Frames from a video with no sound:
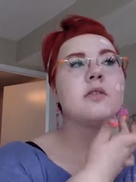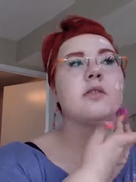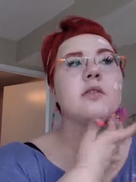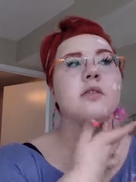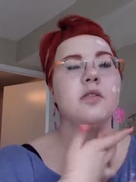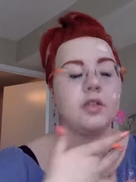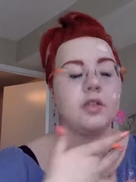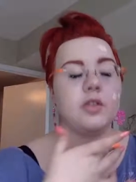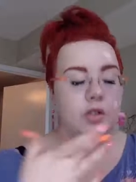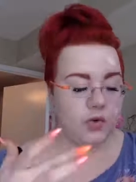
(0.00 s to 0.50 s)

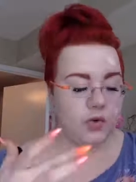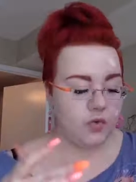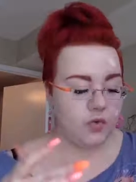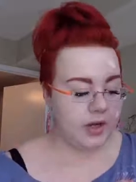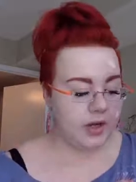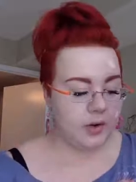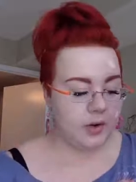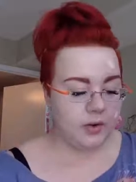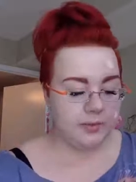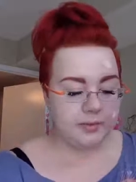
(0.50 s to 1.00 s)
So
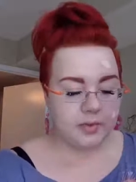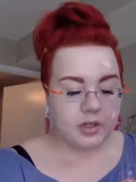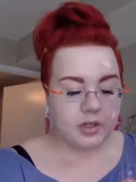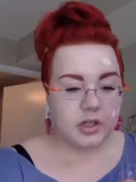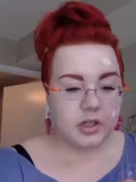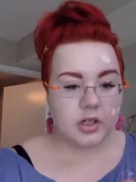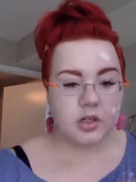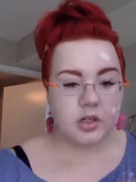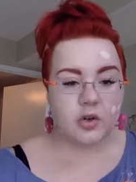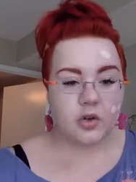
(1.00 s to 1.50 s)
now I'm
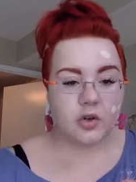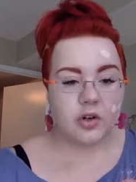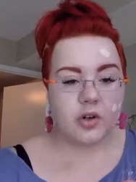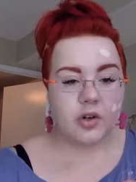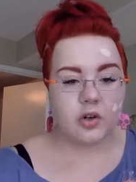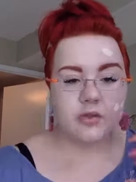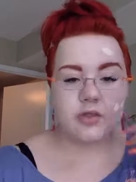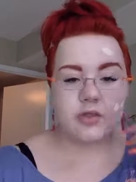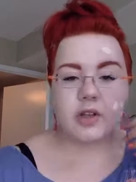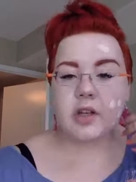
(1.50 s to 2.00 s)
going
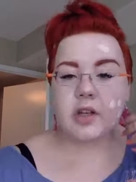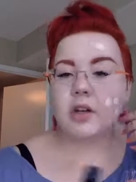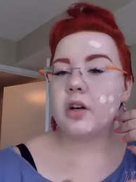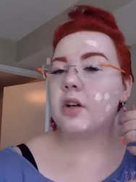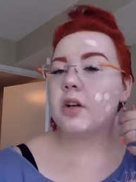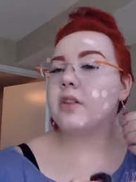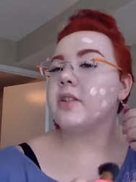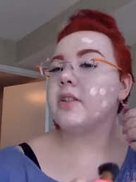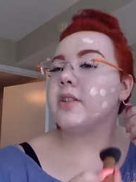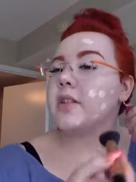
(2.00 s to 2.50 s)
on the
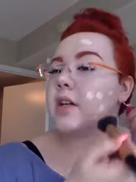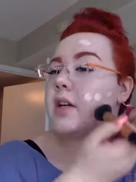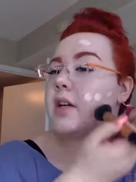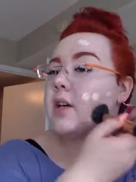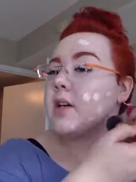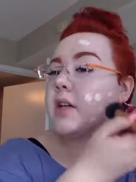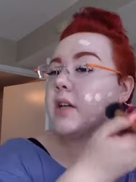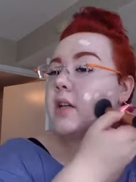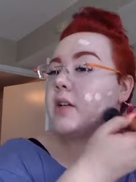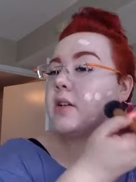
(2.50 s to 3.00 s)
other
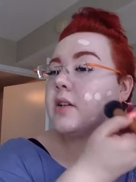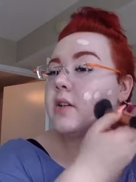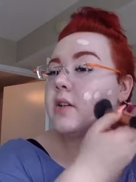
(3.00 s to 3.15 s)
side.